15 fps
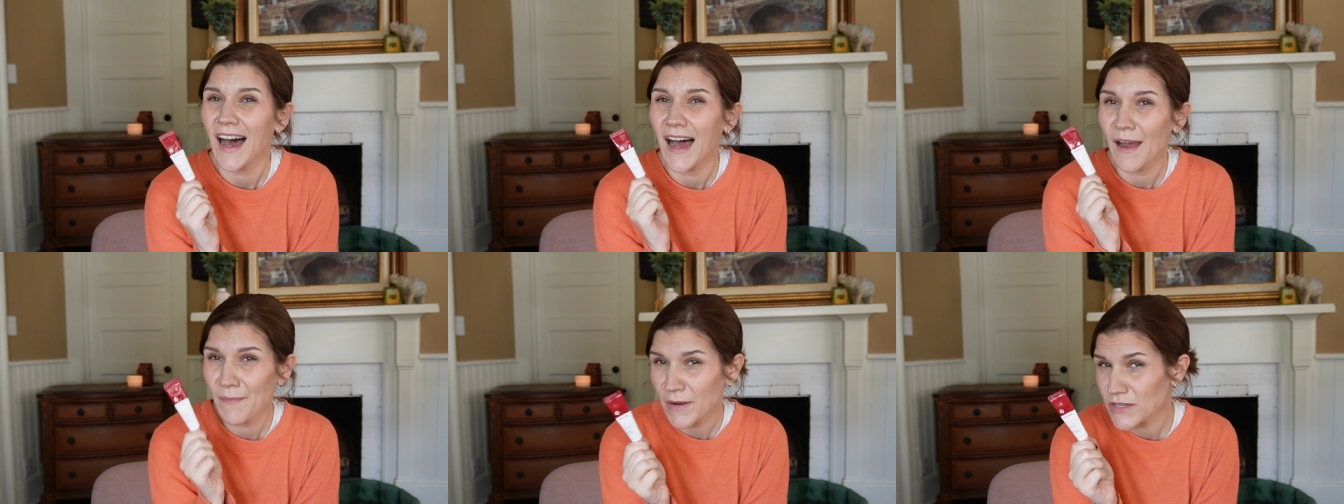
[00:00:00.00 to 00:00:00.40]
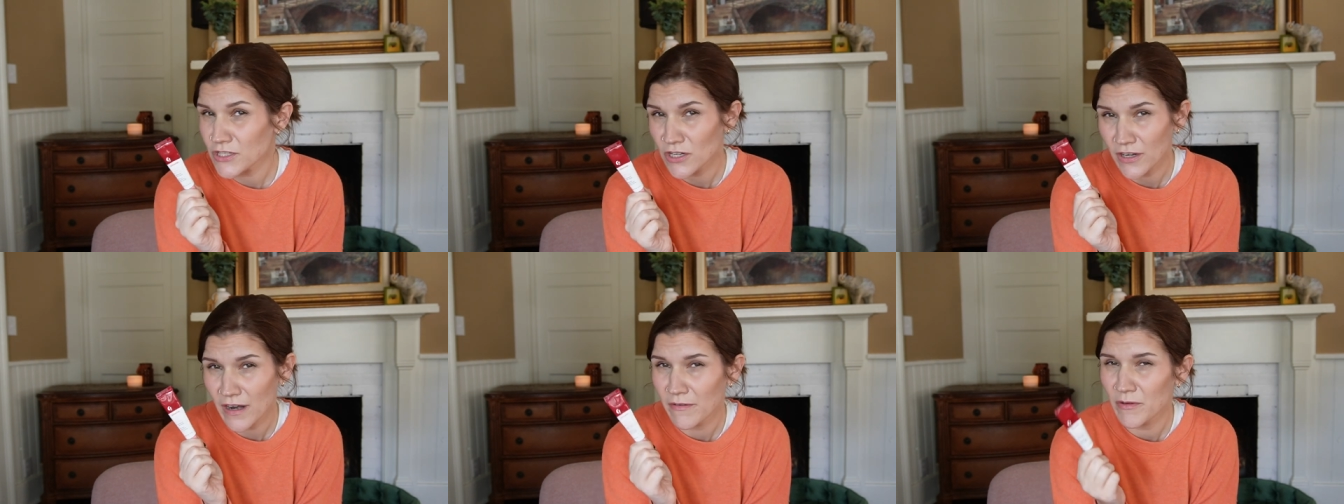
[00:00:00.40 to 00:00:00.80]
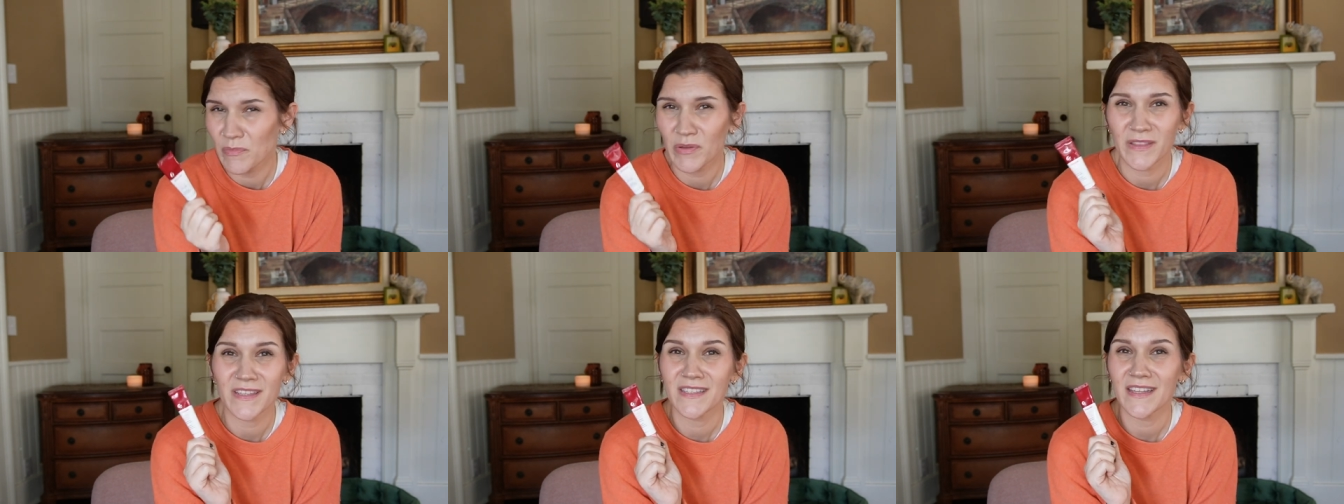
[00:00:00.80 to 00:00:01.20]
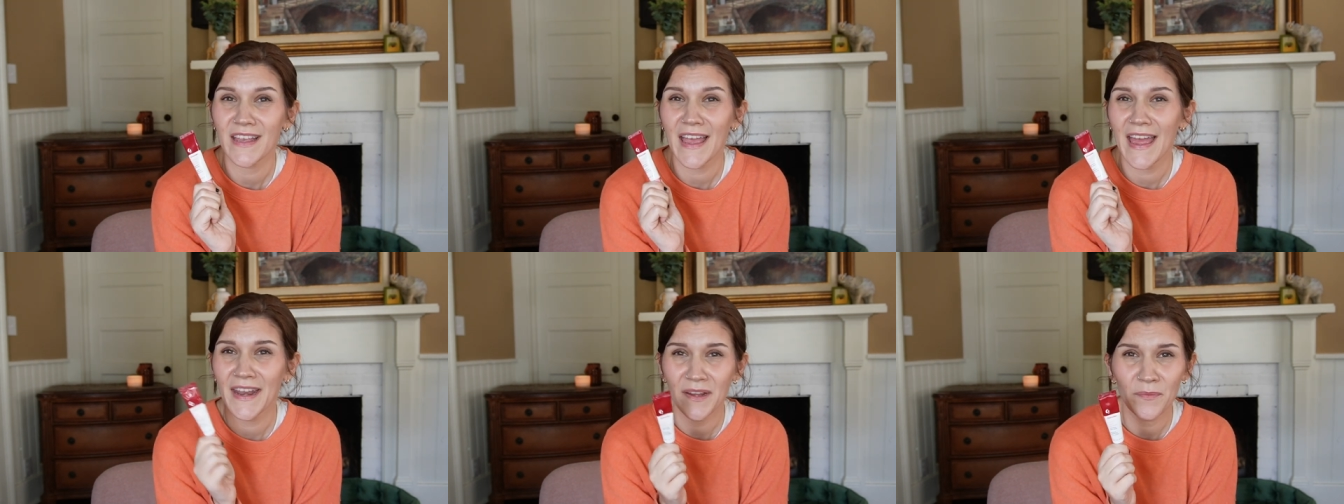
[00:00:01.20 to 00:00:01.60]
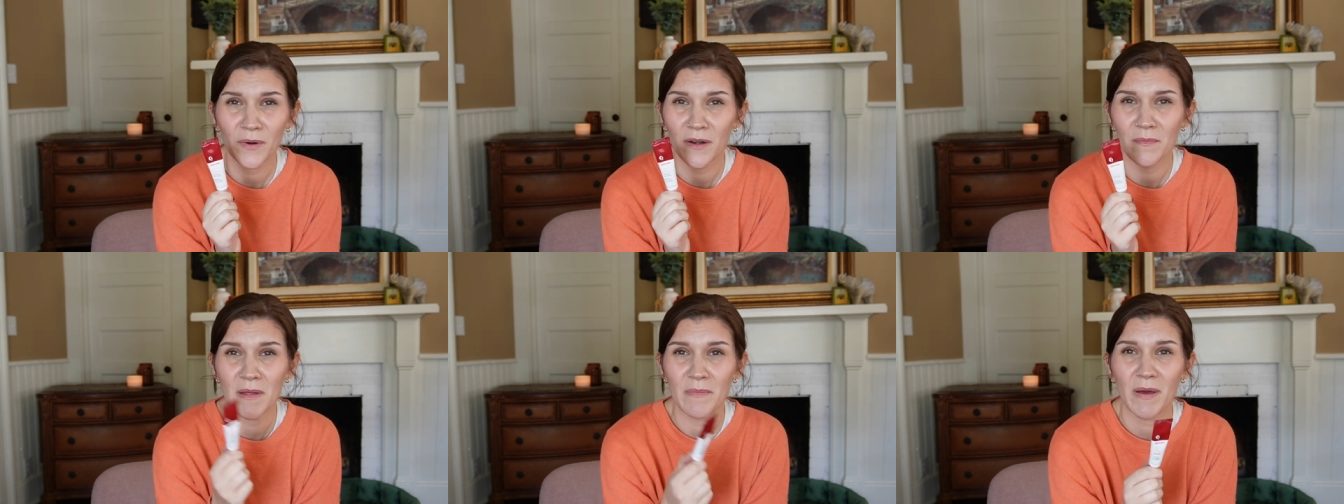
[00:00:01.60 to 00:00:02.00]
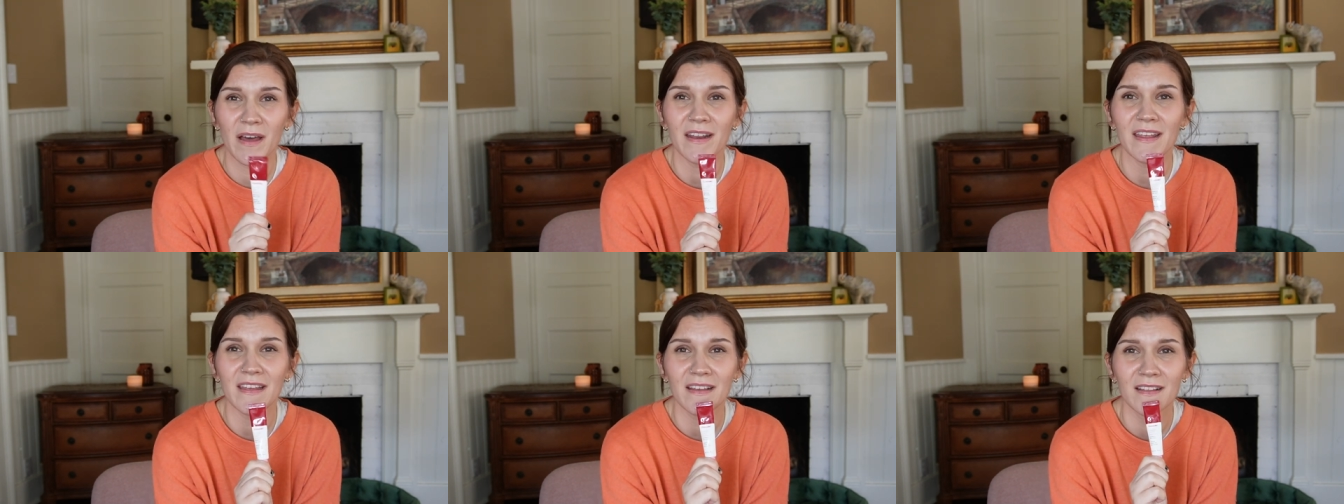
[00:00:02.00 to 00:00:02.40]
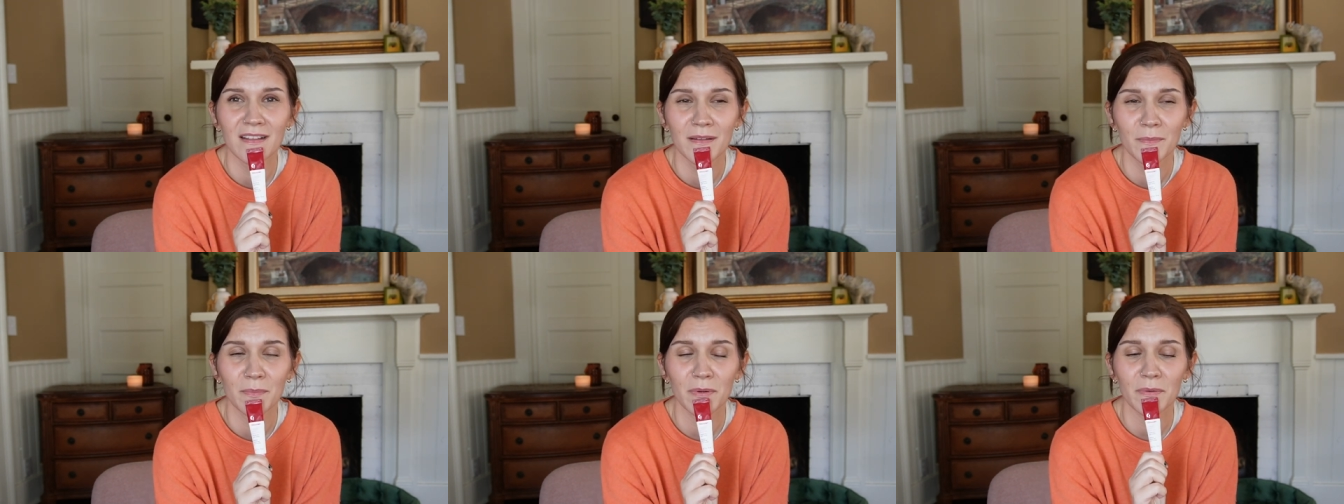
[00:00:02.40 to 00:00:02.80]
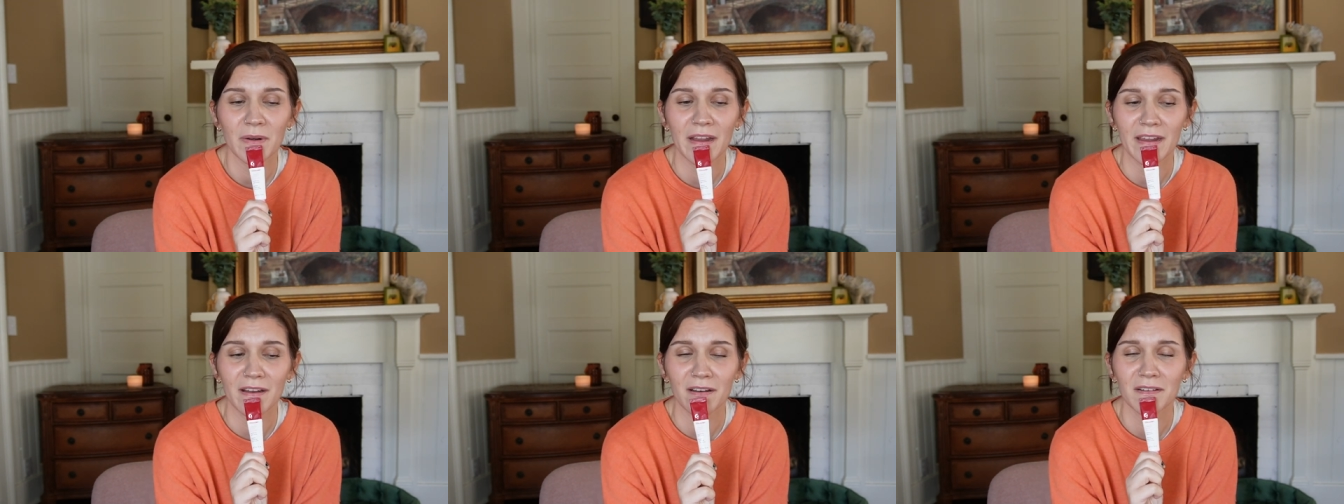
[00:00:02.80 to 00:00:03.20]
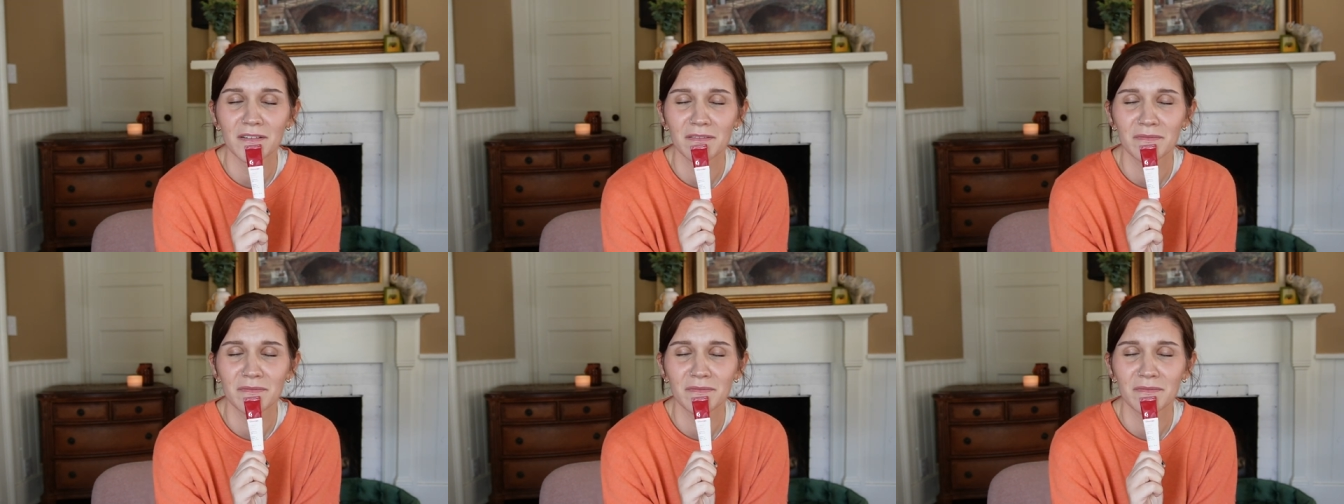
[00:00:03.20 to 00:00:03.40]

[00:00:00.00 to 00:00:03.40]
I'm not sure I would put this anywhere on my body, right here,